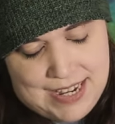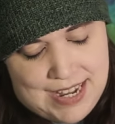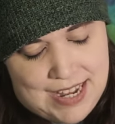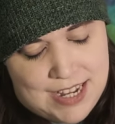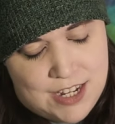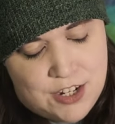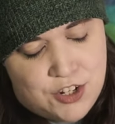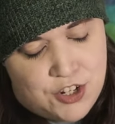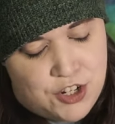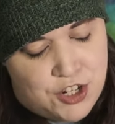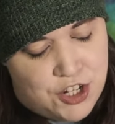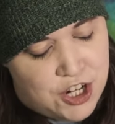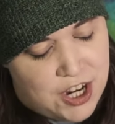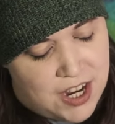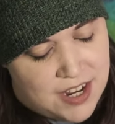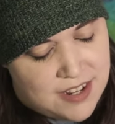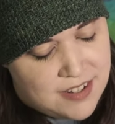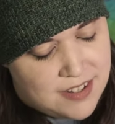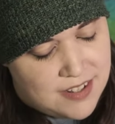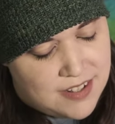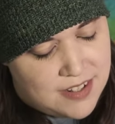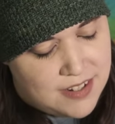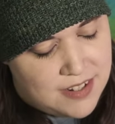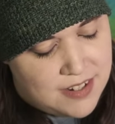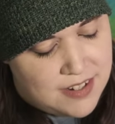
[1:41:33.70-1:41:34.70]

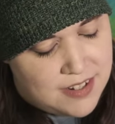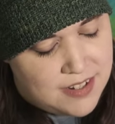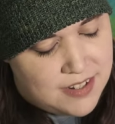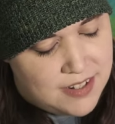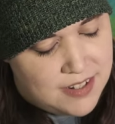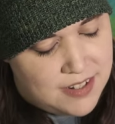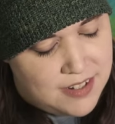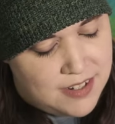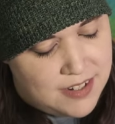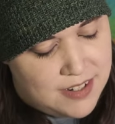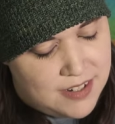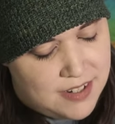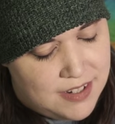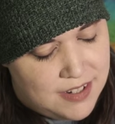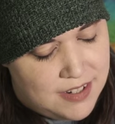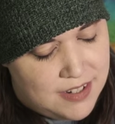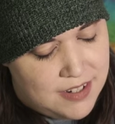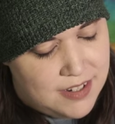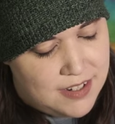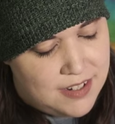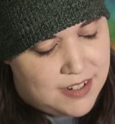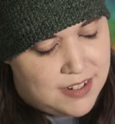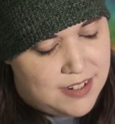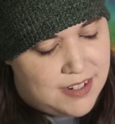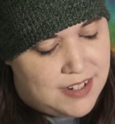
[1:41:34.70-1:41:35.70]
just
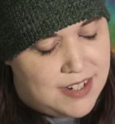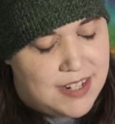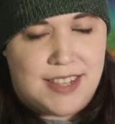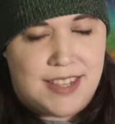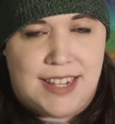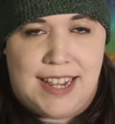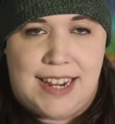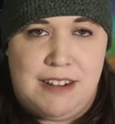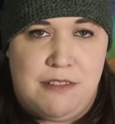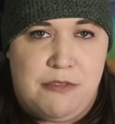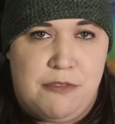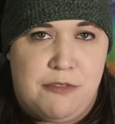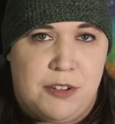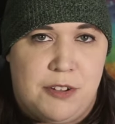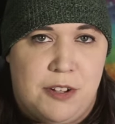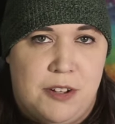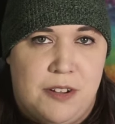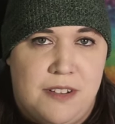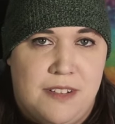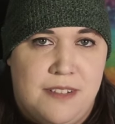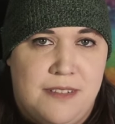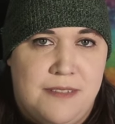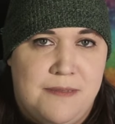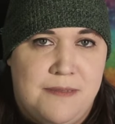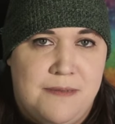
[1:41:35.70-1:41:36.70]

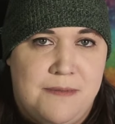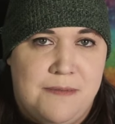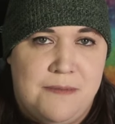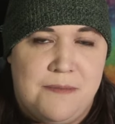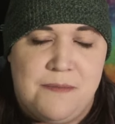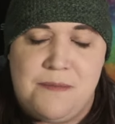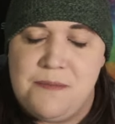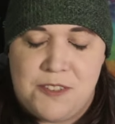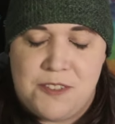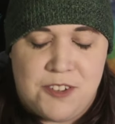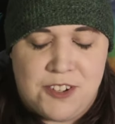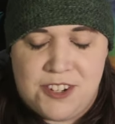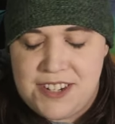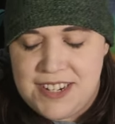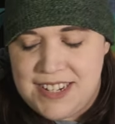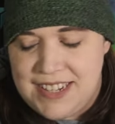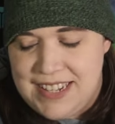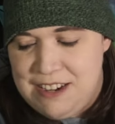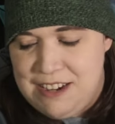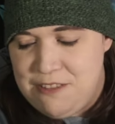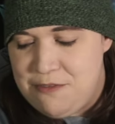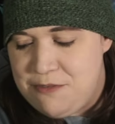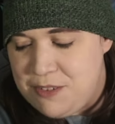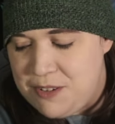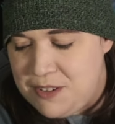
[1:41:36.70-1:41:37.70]
delightful, just
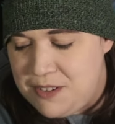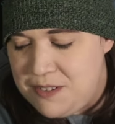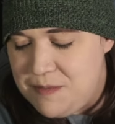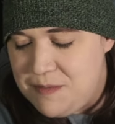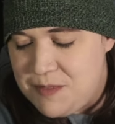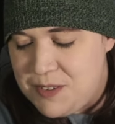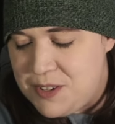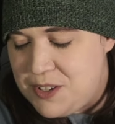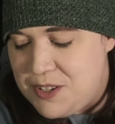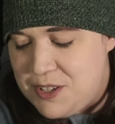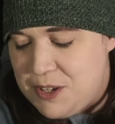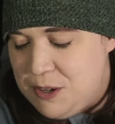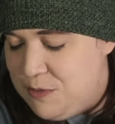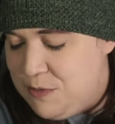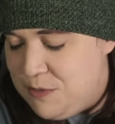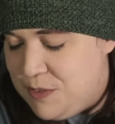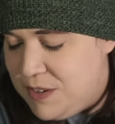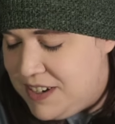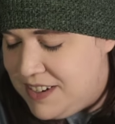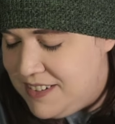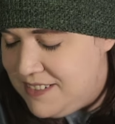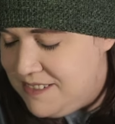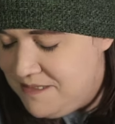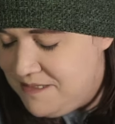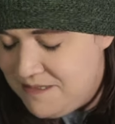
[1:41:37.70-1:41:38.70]
delightful, just so
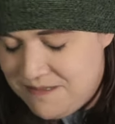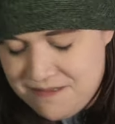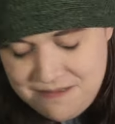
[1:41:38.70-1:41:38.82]
fun.